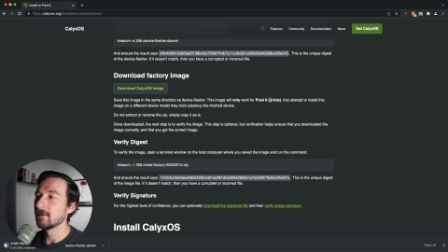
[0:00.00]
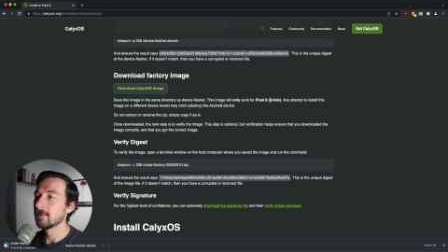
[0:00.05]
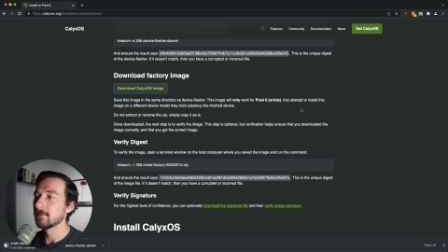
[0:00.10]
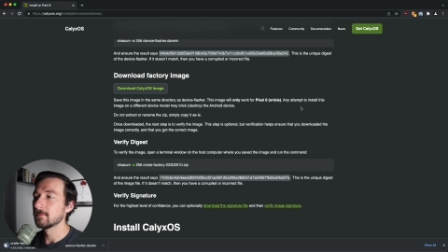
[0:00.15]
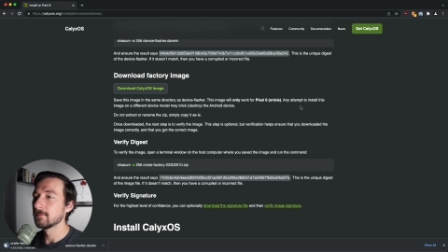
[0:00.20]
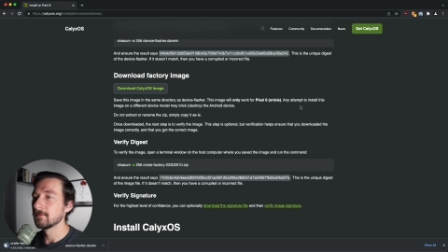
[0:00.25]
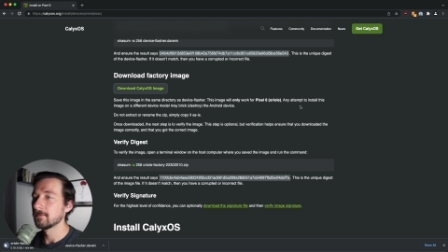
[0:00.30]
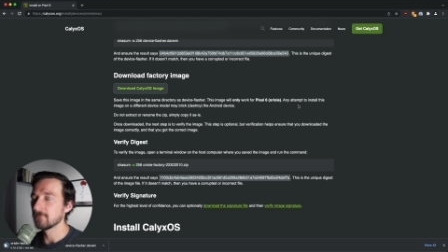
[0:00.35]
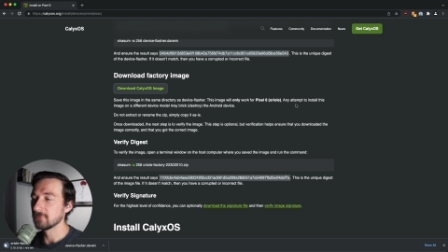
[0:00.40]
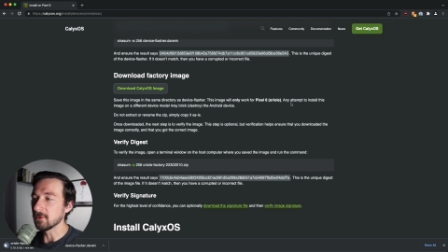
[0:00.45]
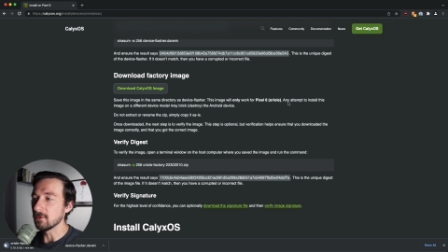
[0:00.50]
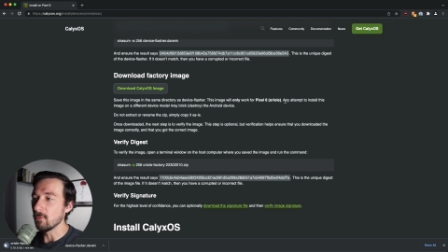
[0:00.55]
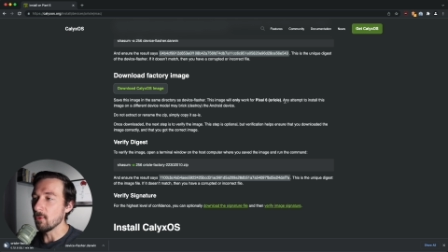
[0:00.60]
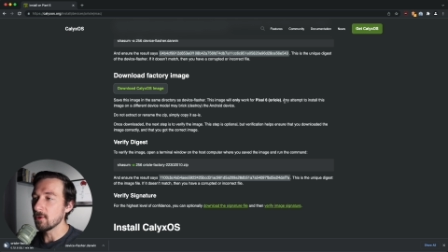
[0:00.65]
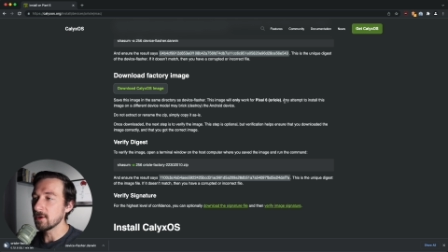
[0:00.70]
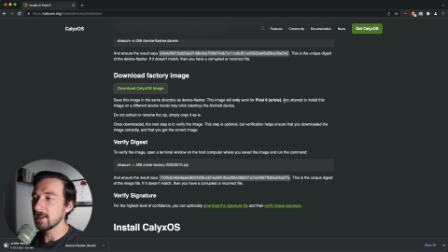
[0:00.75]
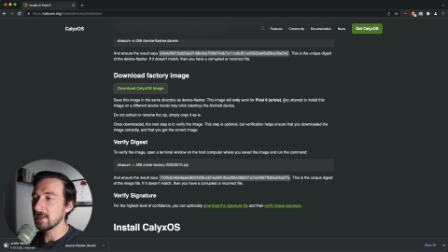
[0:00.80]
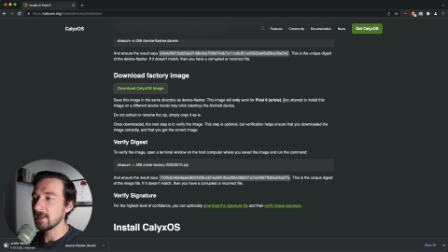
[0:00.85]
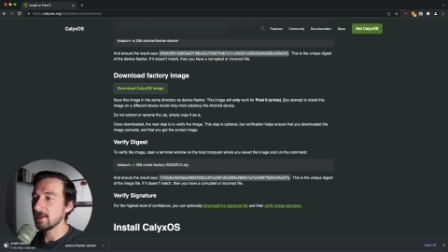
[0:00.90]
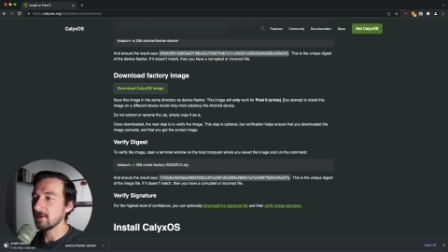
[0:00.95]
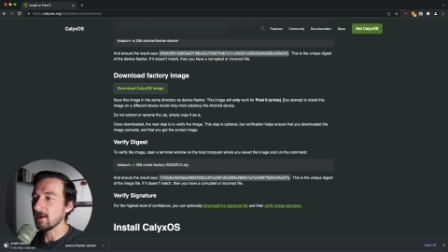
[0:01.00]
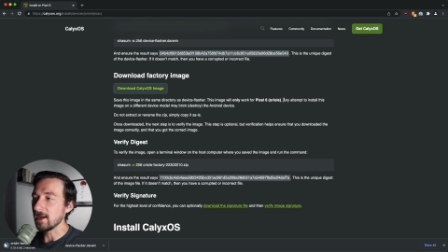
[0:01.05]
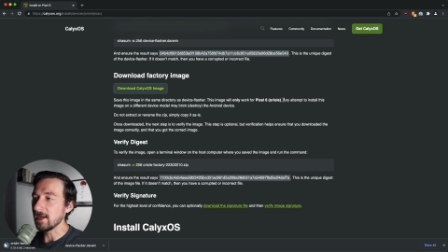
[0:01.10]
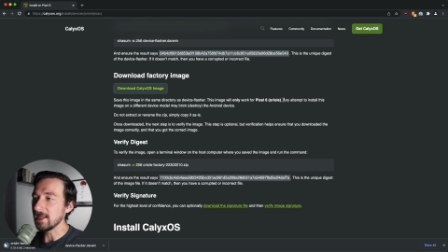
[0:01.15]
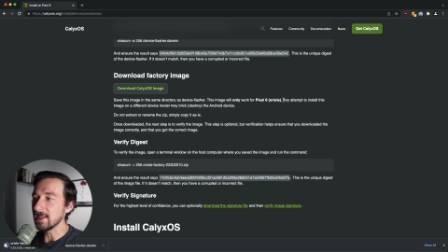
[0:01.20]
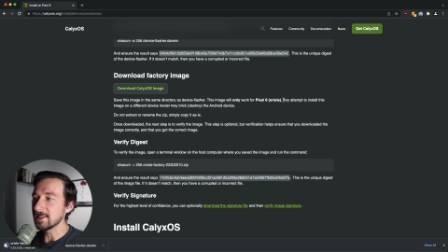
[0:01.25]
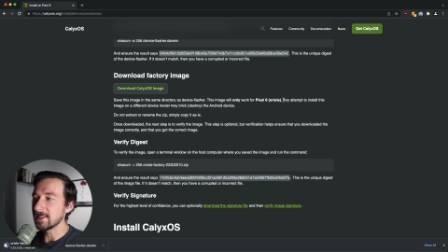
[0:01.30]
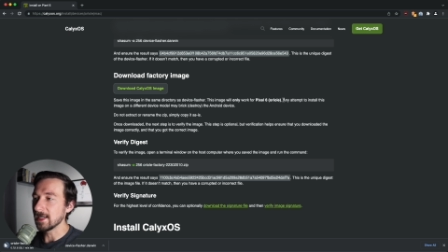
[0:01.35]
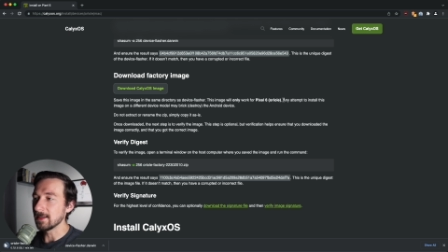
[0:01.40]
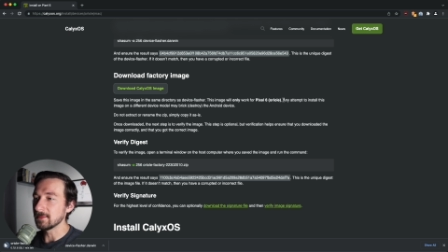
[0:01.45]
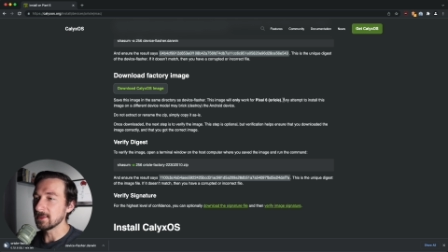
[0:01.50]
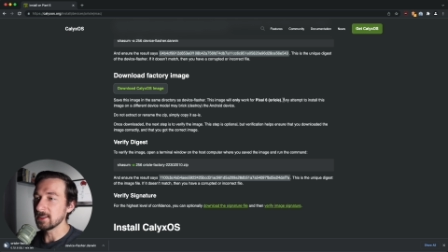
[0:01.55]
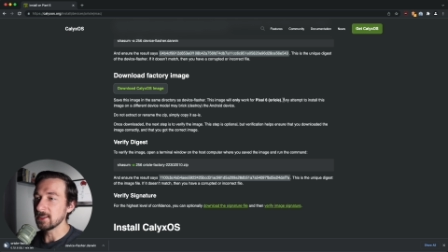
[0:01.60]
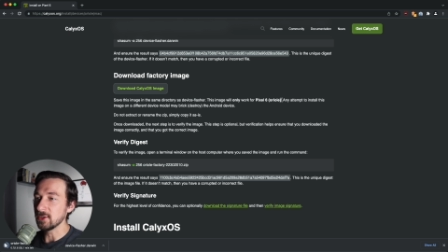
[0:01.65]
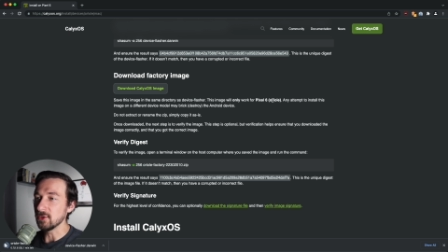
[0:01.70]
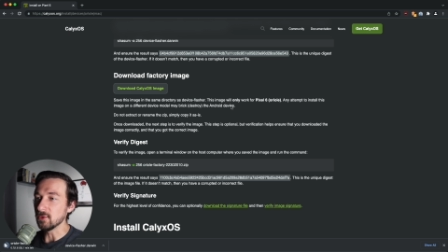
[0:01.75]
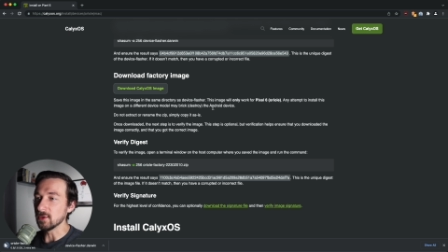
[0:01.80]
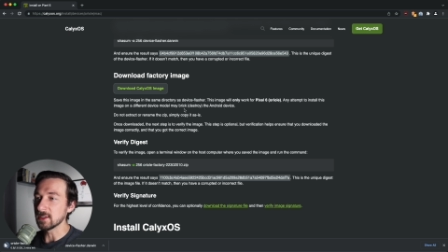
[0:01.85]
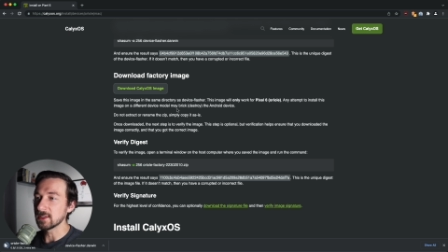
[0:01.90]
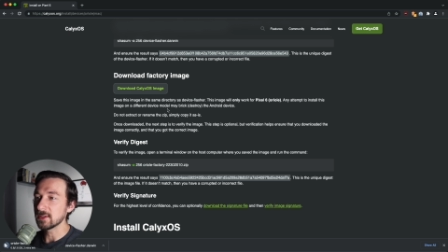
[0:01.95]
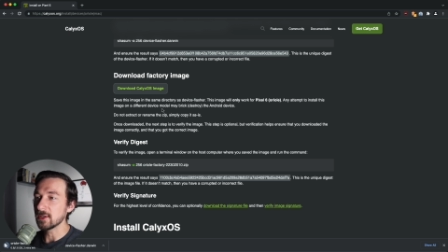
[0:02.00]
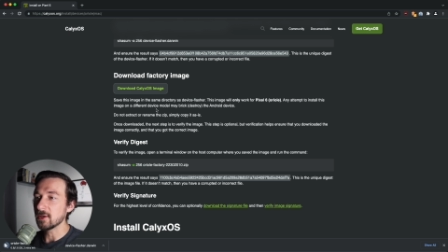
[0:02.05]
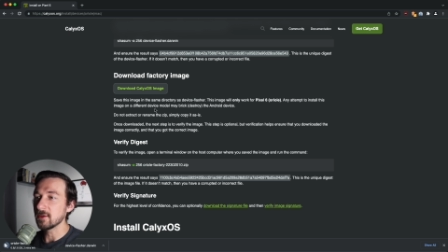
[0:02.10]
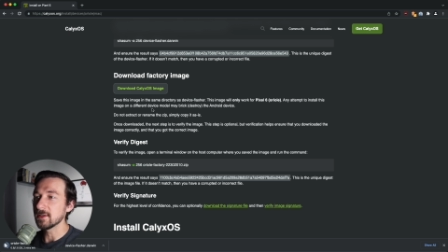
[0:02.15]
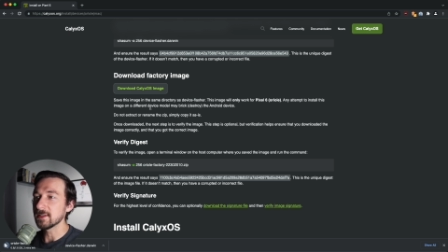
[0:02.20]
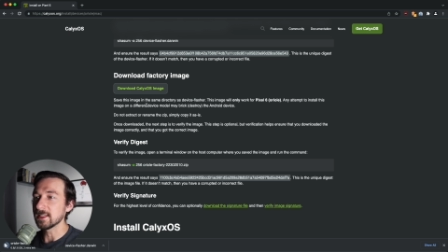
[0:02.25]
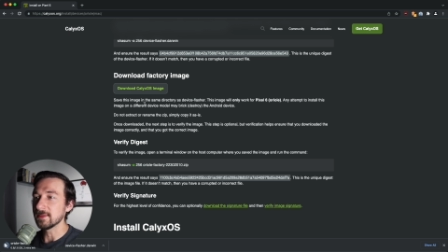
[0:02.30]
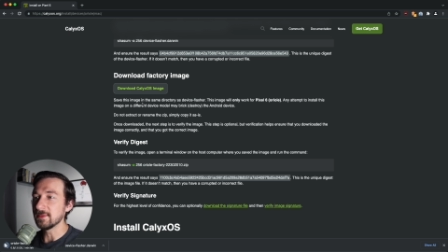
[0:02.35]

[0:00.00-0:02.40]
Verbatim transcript: there's also a warning here, any attempt to install this